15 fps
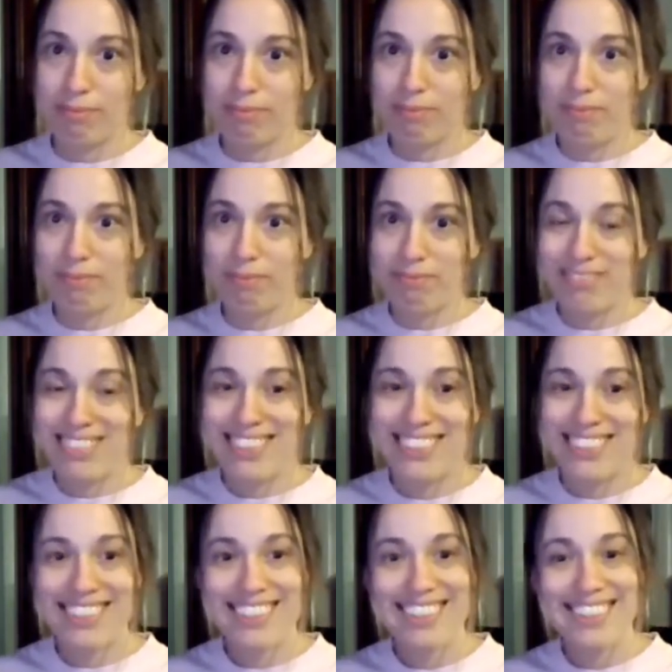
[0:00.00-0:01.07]

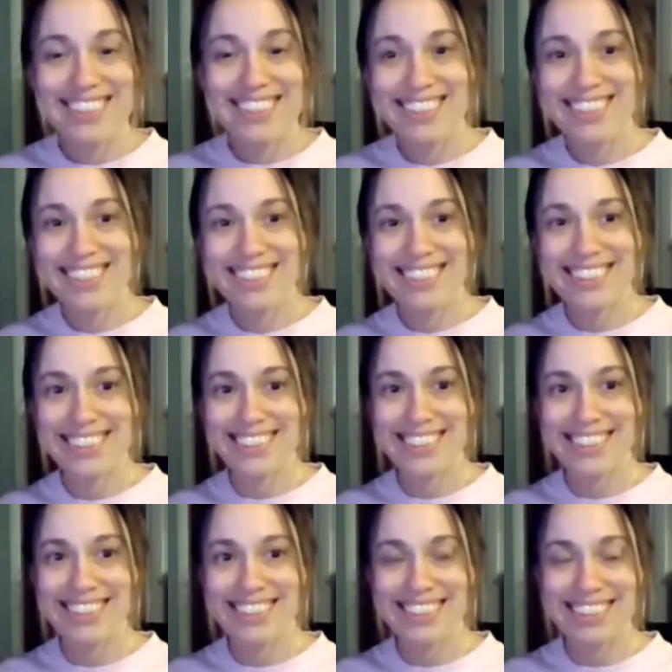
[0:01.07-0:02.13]

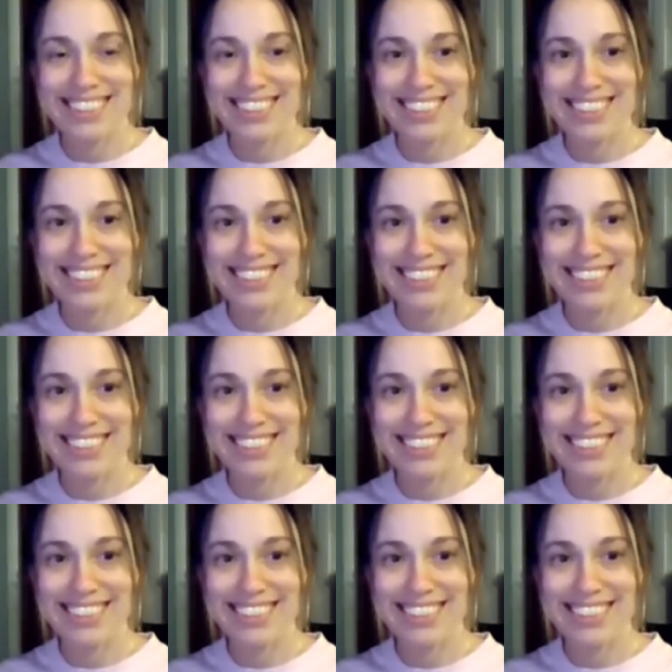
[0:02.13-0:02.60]
[no speech]